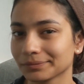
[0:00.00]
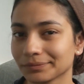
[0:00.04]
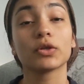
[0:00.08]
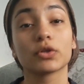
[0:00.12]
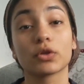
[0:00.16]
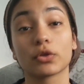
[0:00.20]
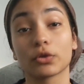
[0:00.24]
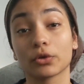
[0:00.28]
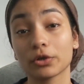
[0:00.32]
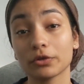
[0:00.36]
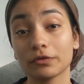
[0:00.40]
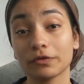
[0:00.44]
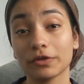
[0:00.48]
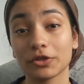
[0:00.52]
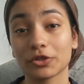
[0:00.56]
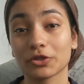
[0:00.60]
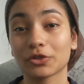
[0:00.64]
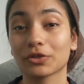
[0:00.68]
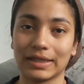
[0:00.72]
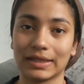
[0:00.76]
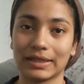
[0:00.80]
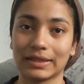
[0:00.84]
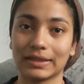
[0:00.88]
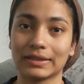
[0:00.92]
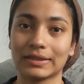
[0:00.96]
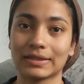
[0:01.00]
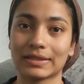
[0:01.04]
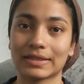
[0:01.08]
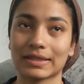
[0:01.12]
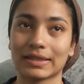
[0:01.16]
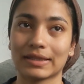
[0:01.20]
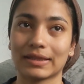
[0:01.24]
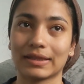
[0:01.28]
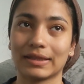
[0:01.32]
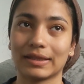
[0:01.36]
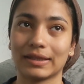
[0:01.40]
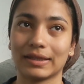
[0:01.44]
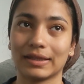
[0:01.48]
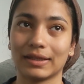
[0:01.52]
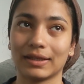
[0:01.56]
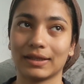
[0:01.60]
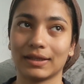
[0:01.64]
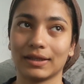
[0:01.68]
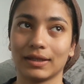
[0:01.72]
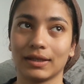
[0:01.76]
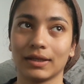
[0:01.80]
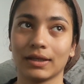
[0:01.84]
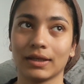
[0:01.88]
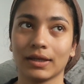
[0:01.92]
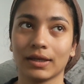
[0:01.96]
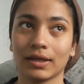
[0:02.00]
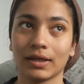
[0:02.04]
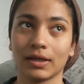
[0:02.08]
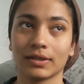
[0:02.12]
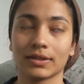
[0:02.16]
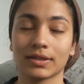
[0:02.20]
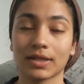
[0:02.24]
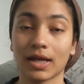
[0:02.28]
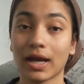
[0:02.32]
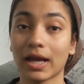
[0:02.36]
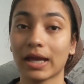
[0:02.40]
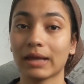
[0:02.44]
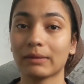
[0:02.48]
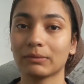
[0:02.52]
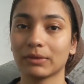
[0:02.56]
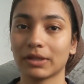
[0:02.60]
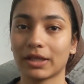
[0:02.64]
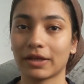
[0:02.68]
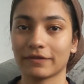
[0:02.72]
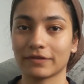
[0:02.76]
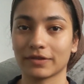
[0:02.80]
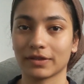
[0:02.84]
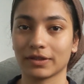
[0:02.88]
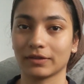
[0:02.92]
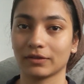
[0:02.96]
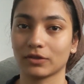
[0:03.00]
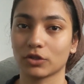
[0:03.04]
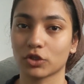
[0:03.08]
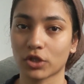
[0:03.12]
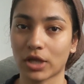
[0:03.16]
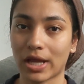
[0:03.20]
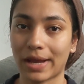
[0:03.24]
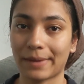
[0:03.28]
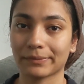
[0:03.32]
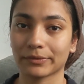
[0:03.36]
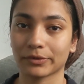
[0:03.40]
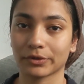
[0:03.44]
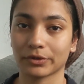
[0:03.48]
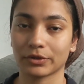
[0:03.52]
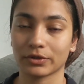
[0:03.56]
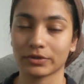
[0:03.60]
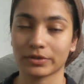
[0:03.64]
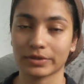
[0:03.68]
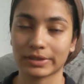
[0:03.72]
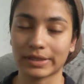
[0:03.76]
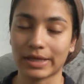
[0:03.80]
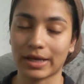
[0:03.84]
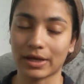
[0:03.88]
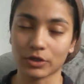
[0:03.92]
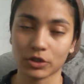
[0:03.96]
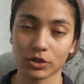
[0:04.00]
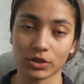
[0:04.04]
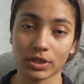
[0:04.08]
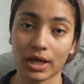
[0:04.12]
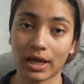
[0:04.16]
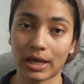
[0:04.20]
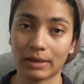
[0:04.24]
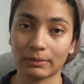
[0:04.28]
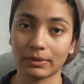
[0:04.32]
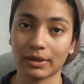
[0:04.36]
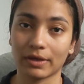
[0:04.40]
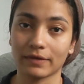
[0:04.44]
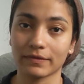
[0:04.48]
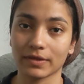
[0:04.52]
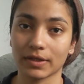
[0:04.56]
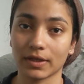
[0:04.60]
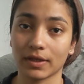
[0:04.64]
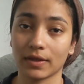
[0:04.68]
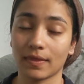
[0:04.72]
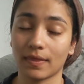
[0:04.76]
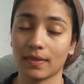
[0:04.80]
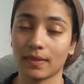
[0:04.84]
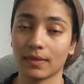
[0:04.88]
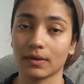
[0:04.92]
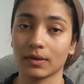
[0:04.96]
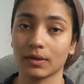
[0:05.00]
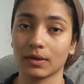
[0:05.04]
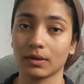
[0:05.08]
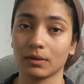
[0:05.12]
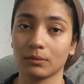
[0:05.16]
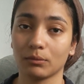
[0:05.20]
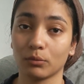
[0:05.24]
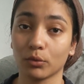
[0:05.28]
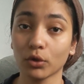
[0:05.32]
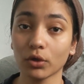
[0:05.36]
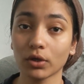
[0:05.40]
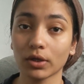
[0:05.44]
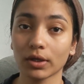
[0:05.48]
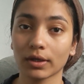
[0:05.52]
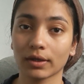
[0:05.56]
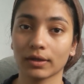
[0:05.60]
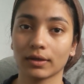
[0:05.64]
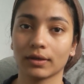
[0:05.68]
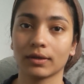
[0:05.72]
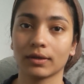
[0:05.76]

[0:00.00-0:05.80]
The third feature is the time left in the chapter / time left in the book